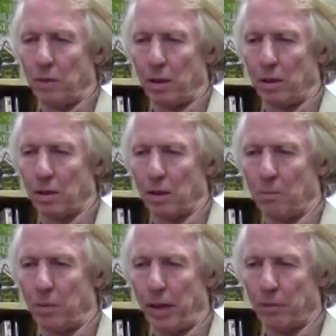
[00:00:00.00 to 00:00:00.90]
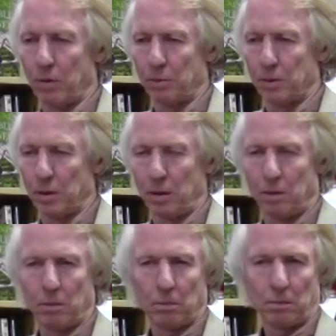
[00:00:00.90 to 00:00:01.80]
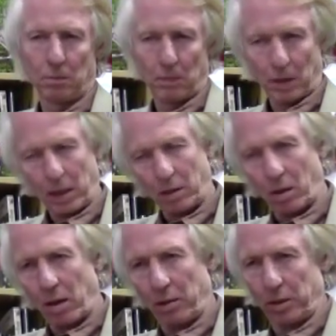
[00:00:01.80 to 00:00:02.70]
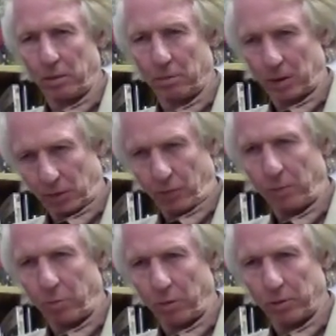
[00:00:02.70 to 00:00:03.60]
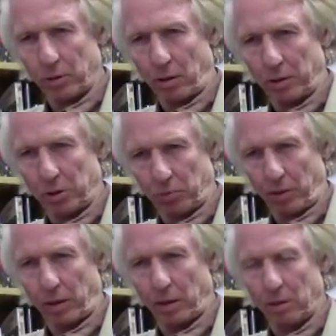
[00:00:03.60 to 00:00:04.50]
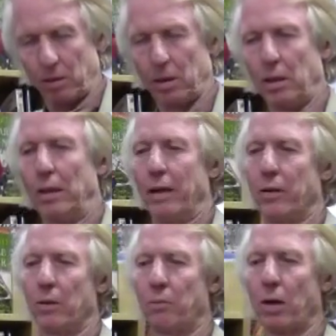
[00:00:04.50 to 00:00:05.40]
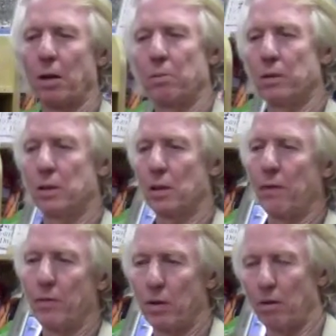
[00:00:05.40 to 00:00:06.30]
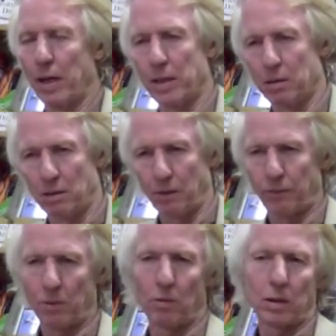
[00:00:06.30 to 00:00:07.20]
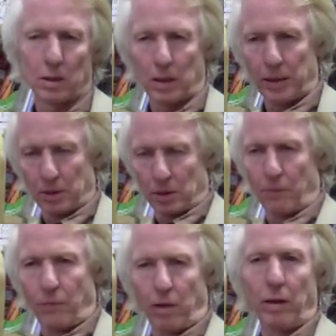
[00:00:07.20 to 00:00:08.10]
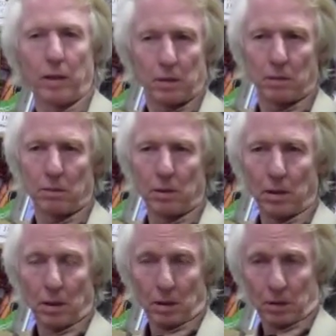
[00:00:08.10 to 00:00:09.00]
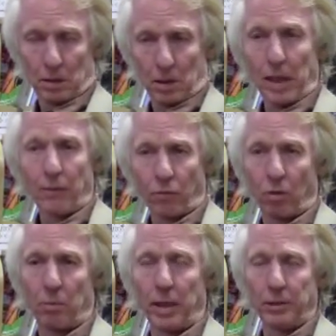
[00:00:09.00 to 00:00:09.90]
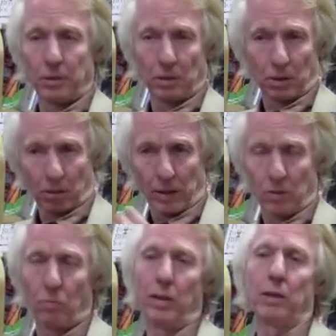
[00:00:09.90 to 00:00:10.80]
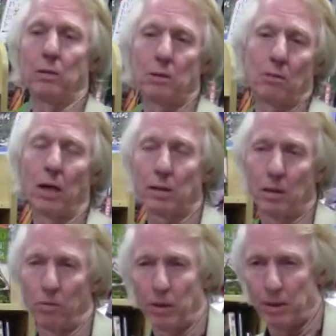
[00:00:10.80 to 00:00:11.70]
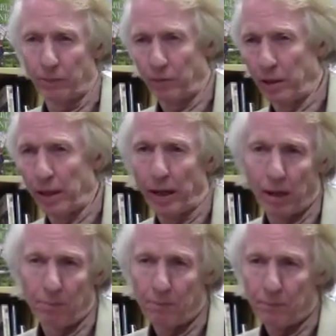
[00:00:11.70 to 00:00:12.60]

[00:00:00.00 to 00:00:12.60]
when they declared bankruptcy, its footprint was already shrinking. There are probably 7 or 8 different organizations in various state formations that tried to reconstruct under a different name.